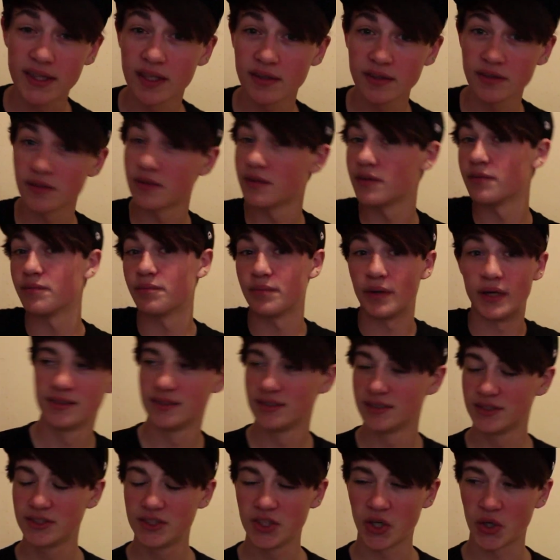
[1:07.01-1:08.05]

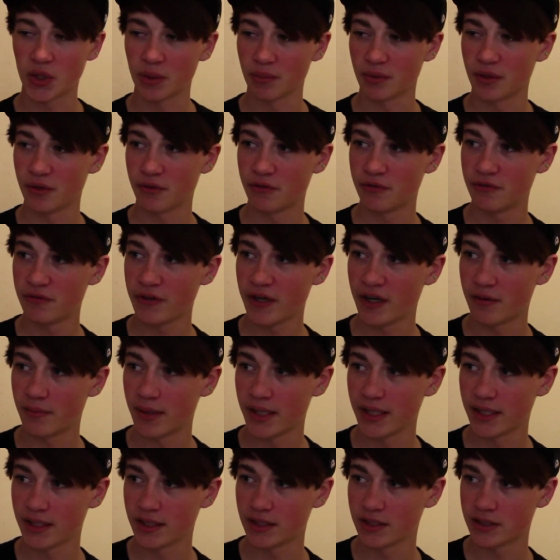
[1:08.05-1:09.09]
God, I'm gonna fail
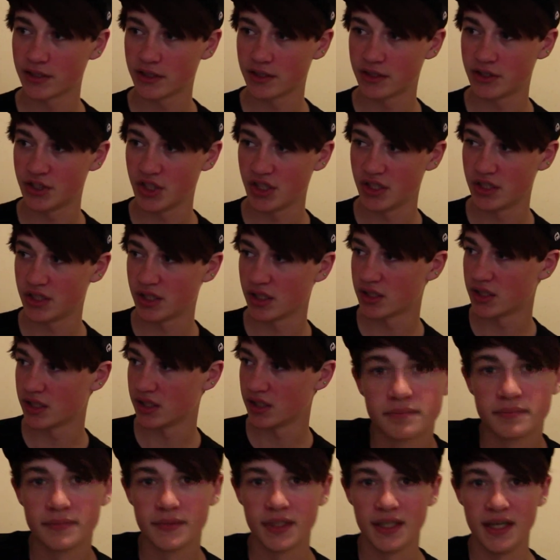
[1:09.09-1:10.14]
my English
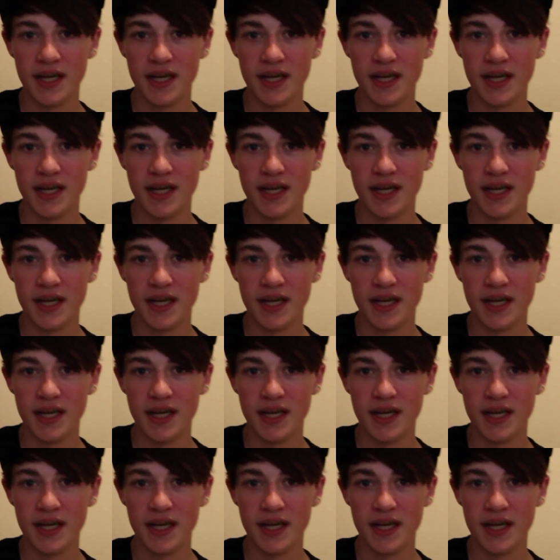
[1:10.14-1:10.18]
GCSE.